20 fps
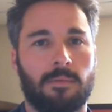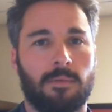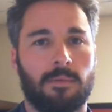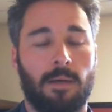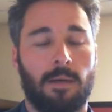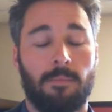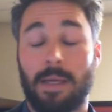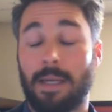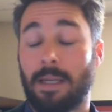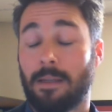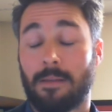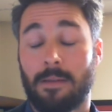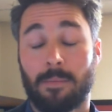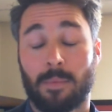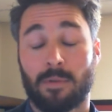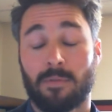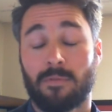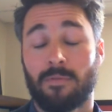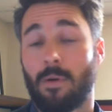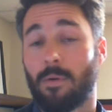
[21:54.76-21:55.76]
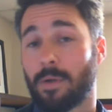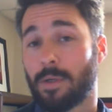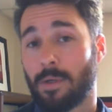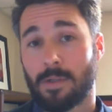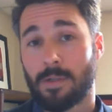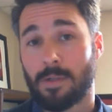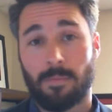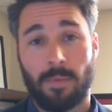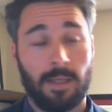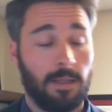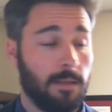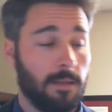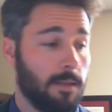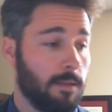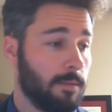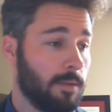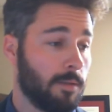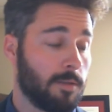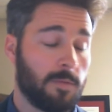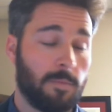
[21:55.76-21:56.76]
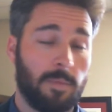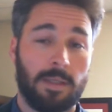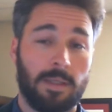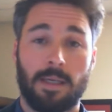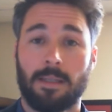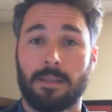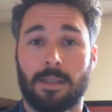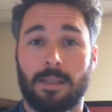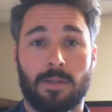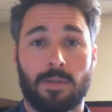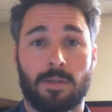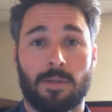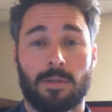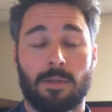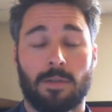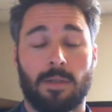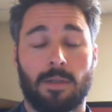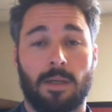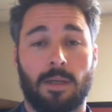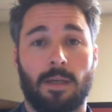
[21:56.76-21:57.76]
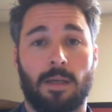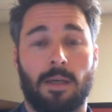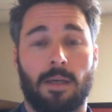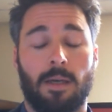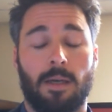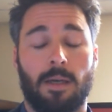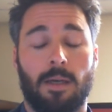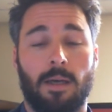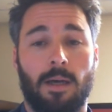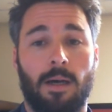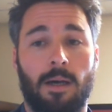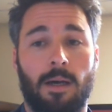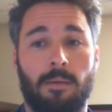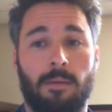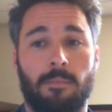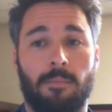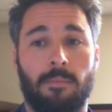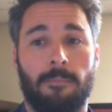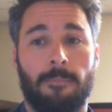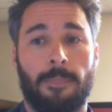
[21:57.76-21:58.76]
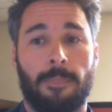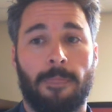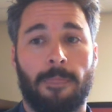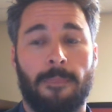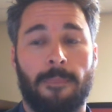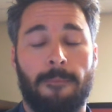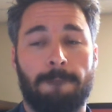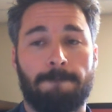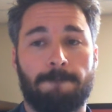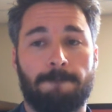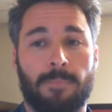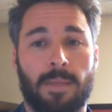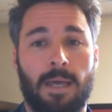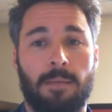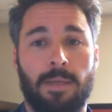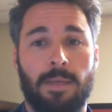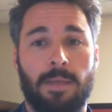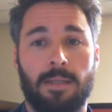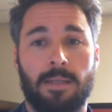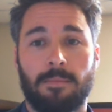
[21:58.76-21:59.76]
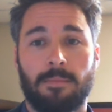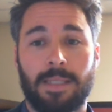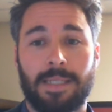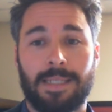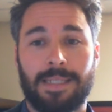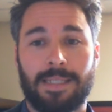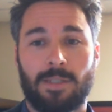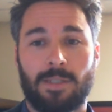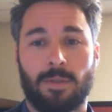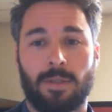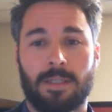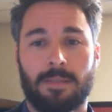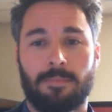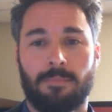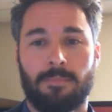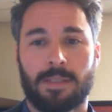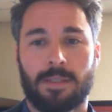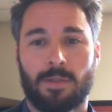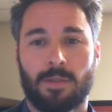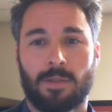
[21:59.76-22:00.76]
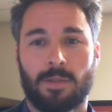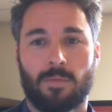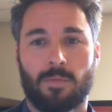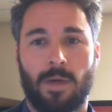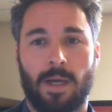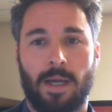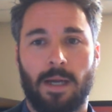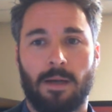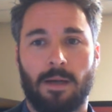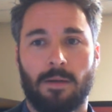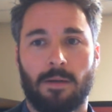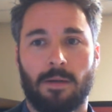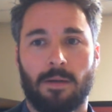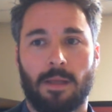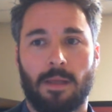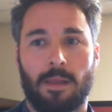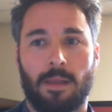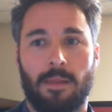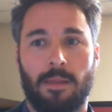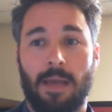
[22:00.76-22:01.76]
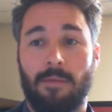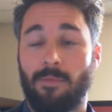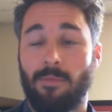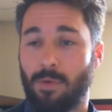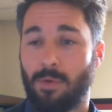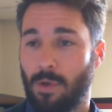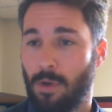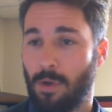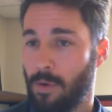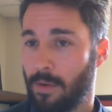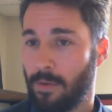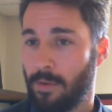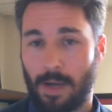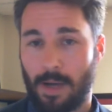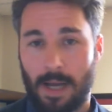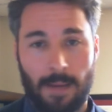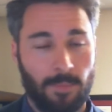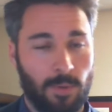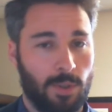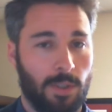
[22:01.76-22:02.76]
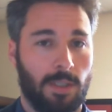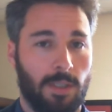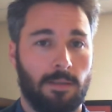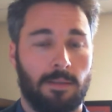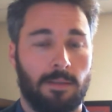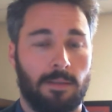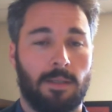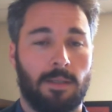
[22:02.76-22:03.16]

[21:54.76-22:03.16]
many of them are foreigners, many of them don't speak English, and many of them get into these positions where they have no other option